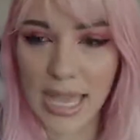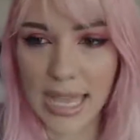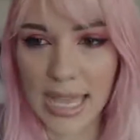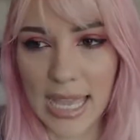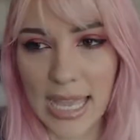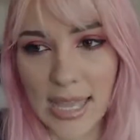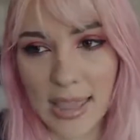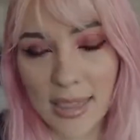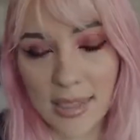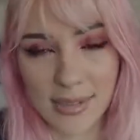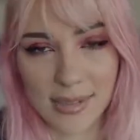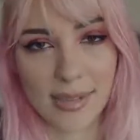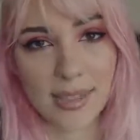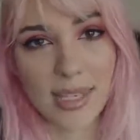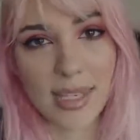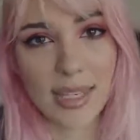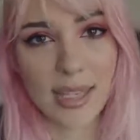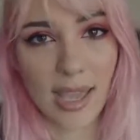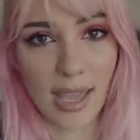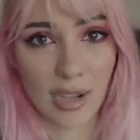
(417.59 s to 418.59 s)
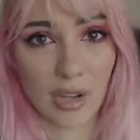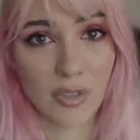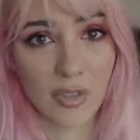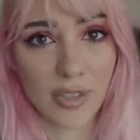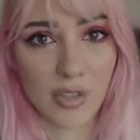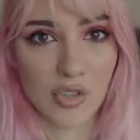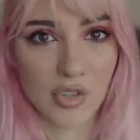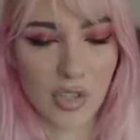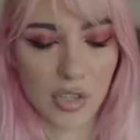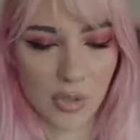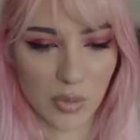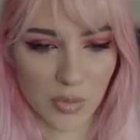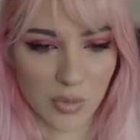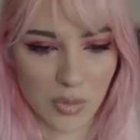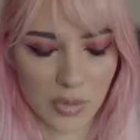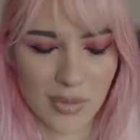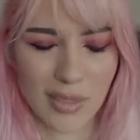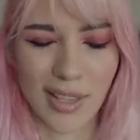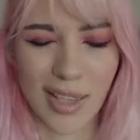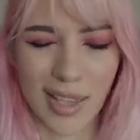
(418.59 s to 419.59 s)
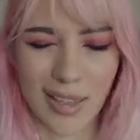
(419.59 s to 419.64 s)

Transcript: and this is the Canon that she uses.